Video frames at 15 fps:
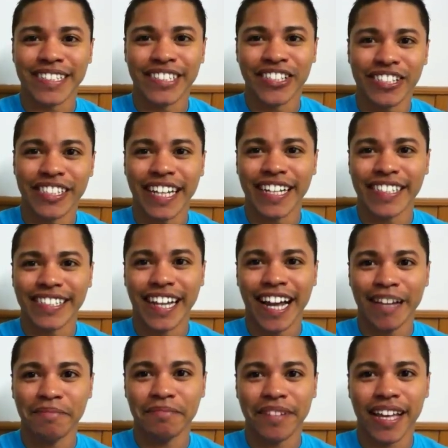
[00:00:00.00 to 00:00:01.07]
till next
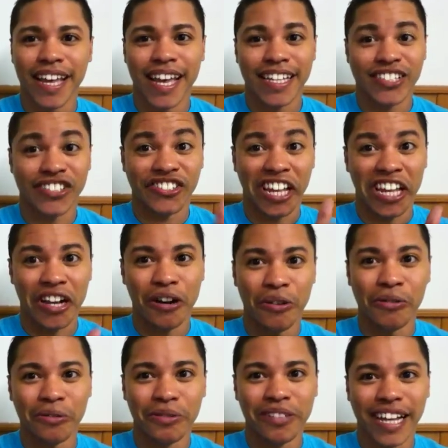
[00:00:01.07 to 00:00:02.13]
time, stay
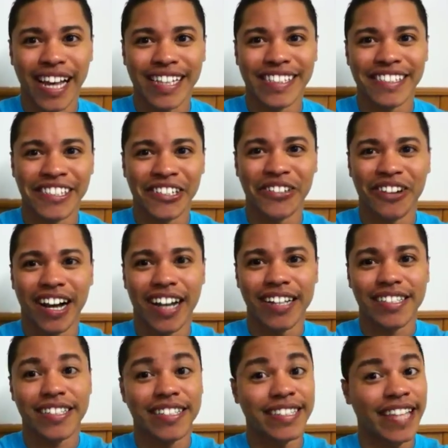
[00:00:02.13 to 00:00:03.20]
cool and see you
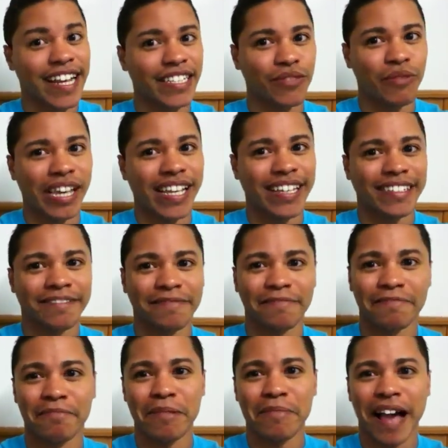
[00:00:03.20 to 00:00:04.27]
guys next week.
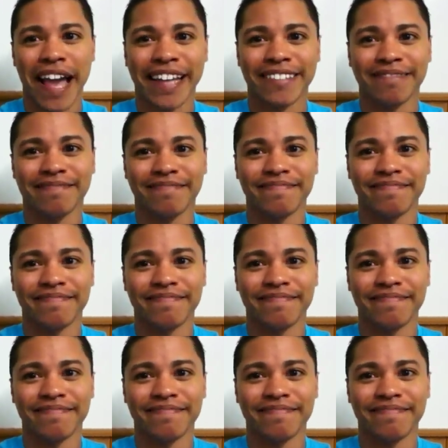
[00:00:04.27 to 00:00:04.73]
Bye bye.